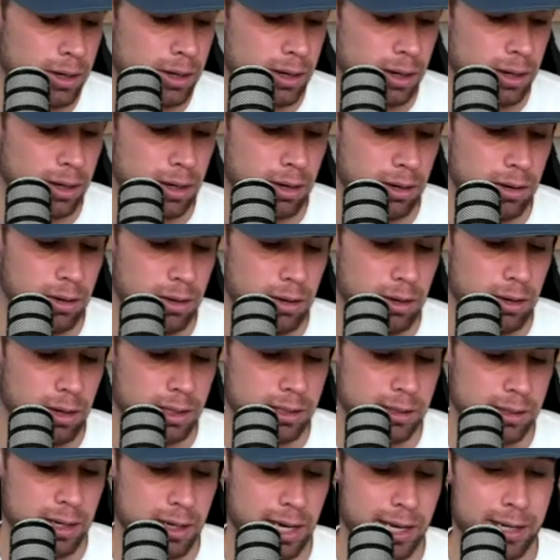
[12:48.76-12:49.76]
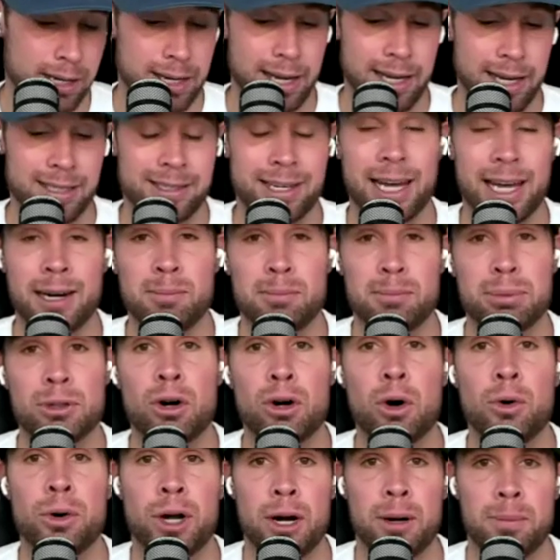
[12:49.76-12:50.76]
it it, it it's kind of
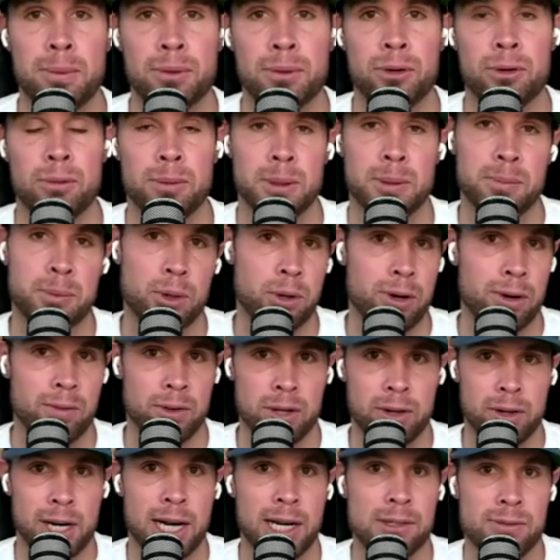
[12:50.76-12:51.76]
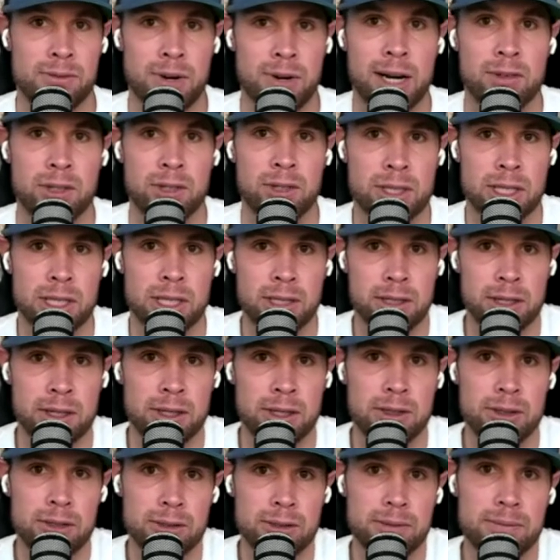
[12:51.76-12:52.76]
blown up a little bit more over the last 5 or 10
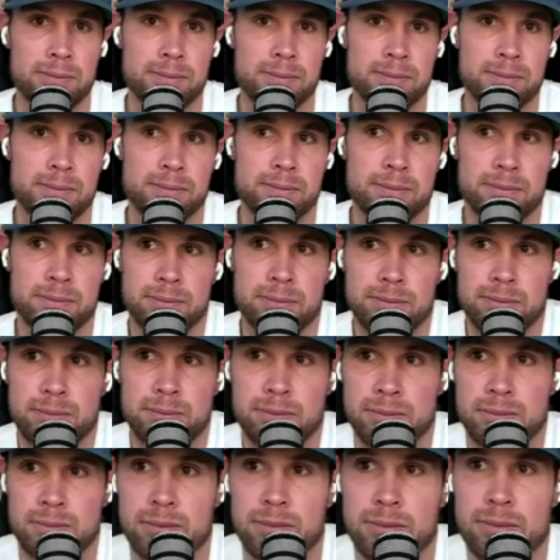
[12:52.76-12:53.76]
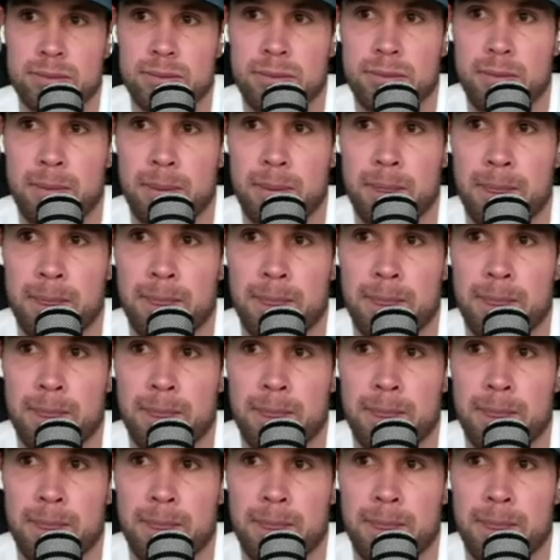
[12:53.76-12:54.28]
years hmm, interesting